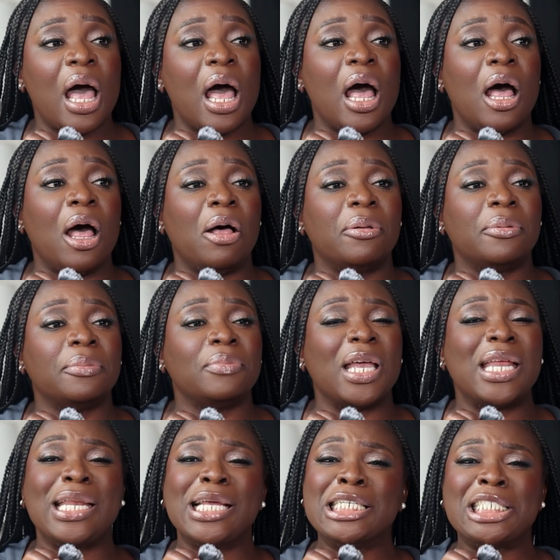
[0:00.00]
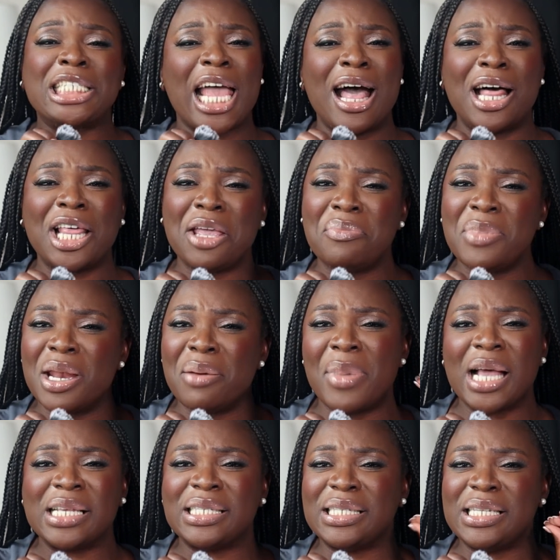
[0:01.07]
And then, child, it
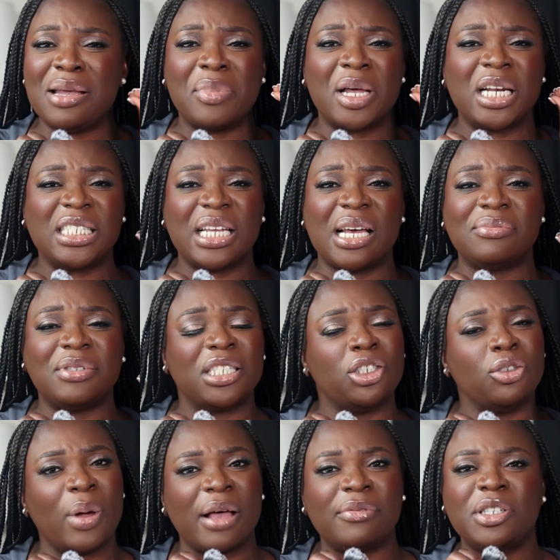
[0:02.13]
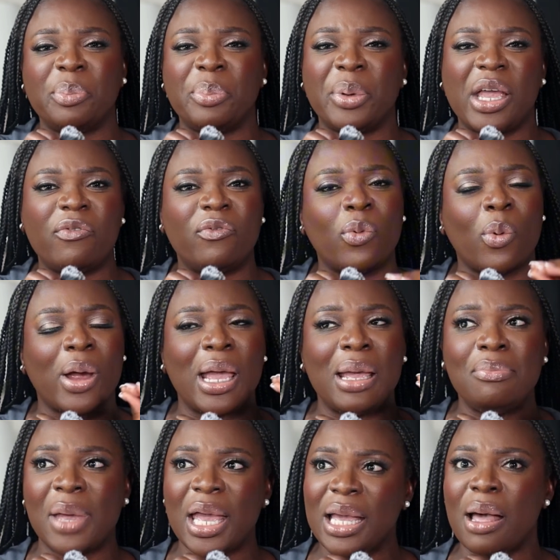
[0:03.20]
minimizes the amount of times that you have to pay for a
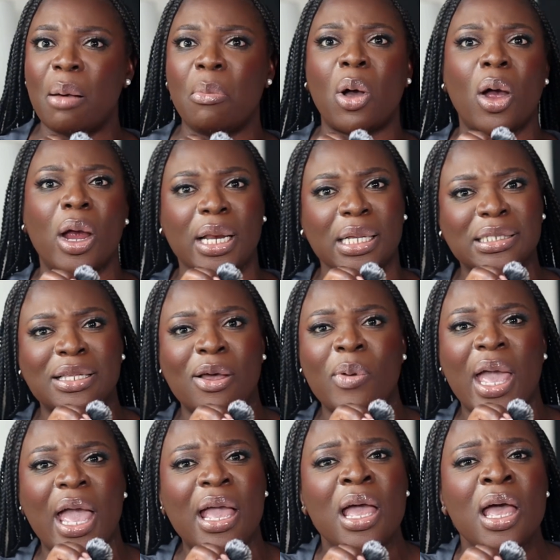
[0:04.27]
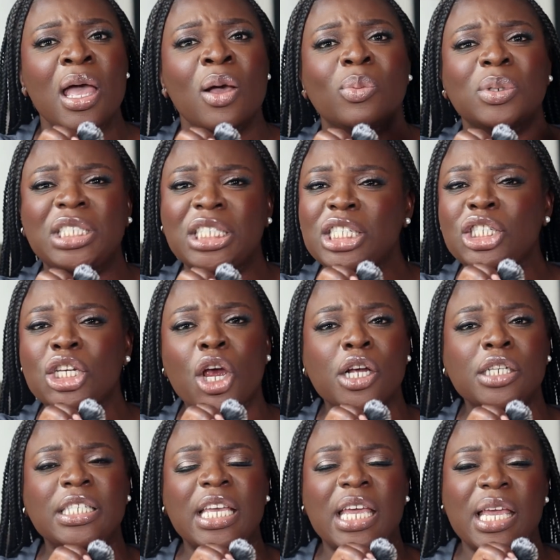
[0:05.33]
makeup artist, okay? Which in
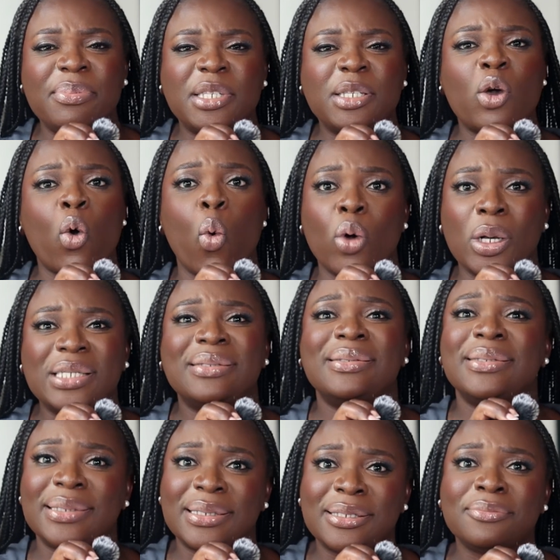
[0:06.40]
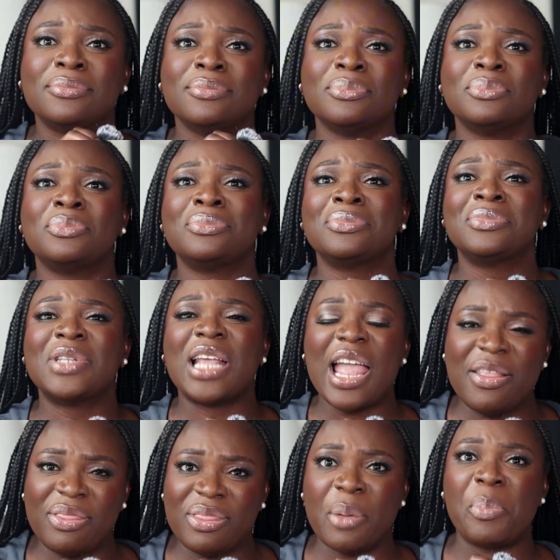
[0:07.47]
turn keeps coins
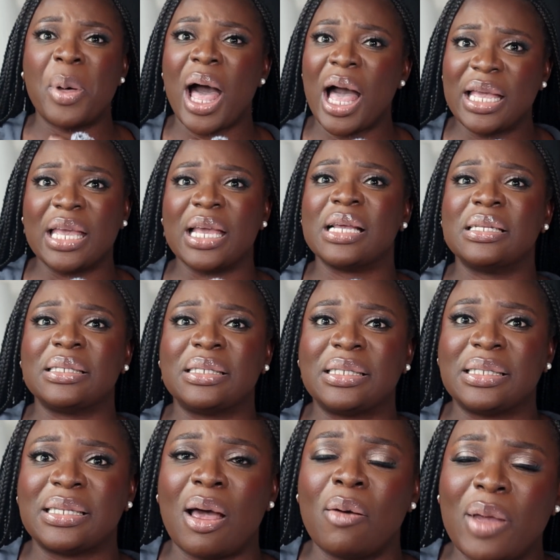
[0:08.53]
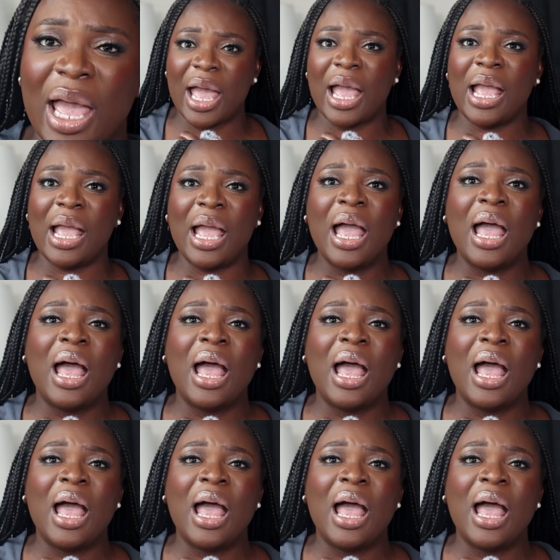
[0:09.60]
in the pockets, okay?